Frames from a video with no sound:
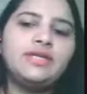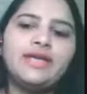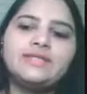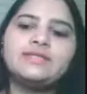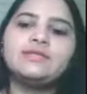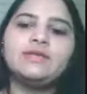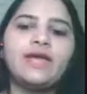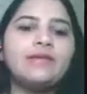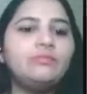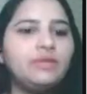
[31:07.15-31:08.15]
Yes,
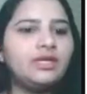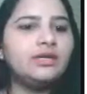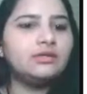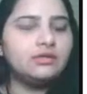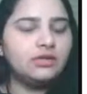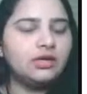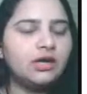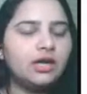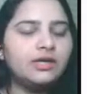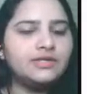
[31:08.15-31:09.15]
can be
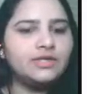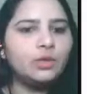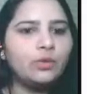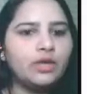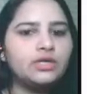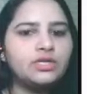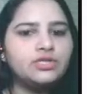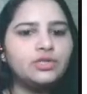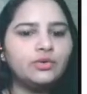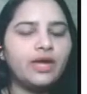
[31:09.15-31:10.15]
a
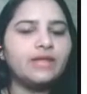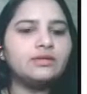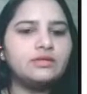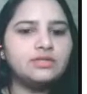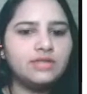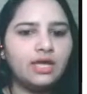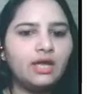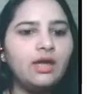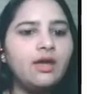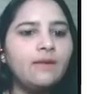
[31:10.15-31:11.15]
disadvantage, you can
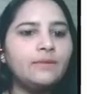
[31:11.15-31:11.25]
say,